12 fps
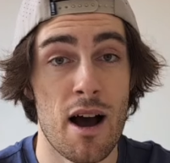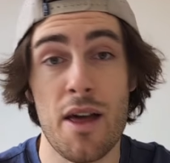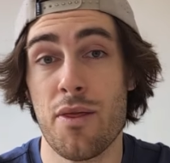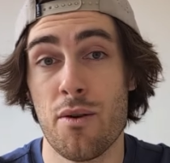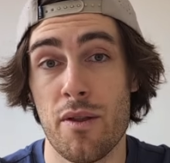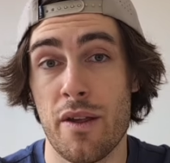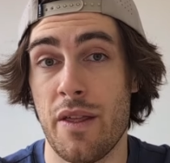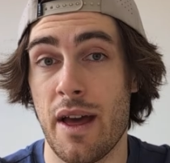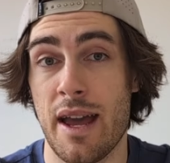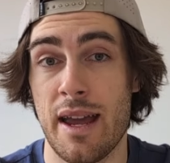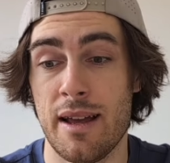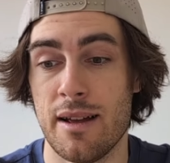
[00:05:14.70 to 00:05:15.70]
I thought that
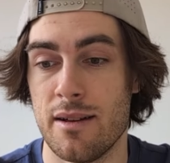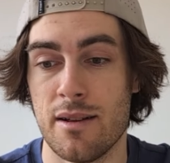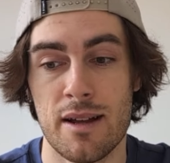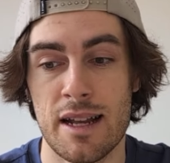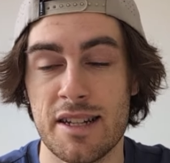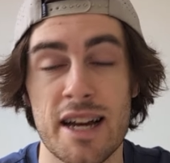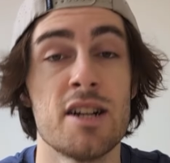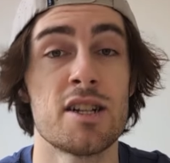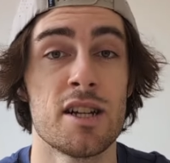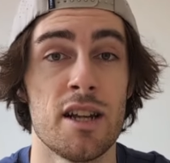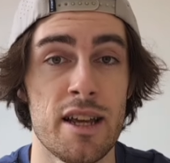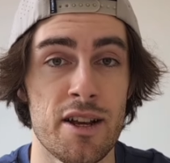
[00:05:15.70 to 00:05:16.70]
they
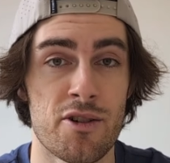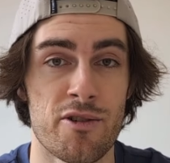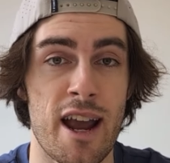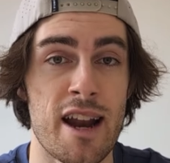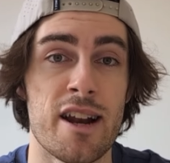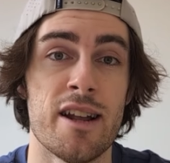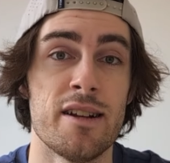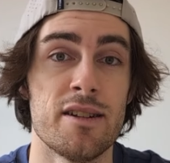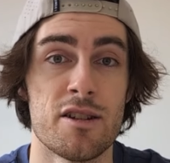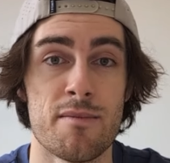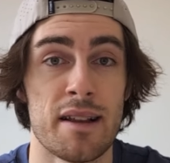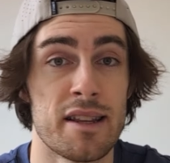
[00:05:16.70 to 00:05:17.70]
intentionally created it
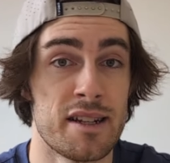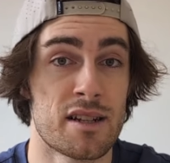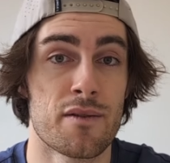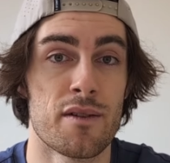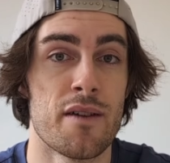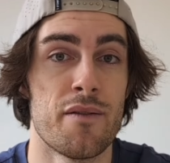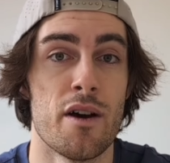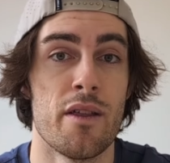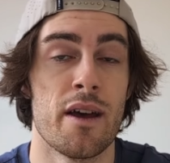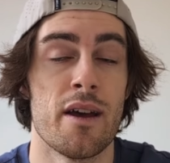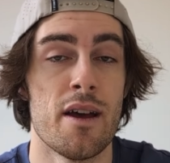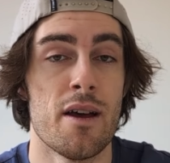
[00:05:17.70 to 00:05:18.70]
to make the disc fly
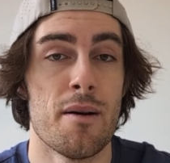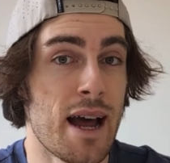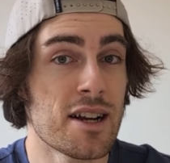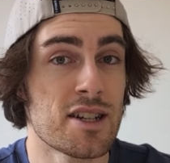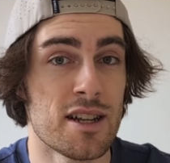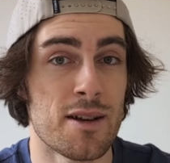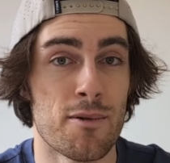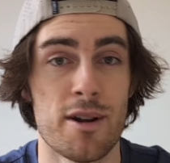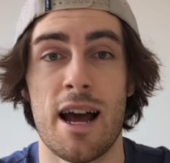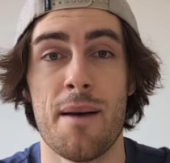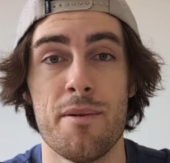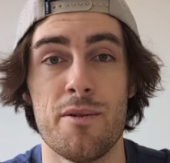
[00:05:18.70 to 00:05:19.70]
further. But actually what
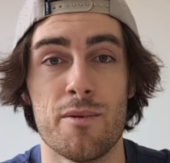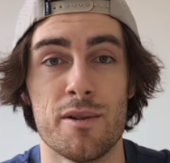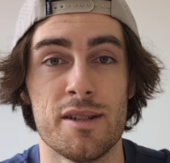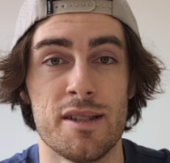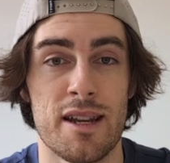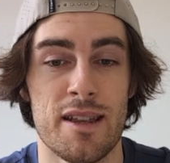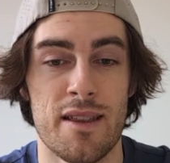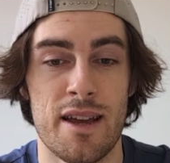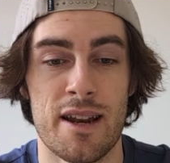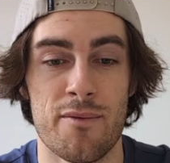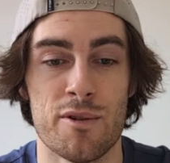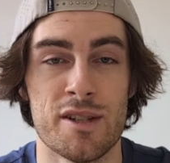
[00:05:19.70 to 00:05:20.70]
happened was it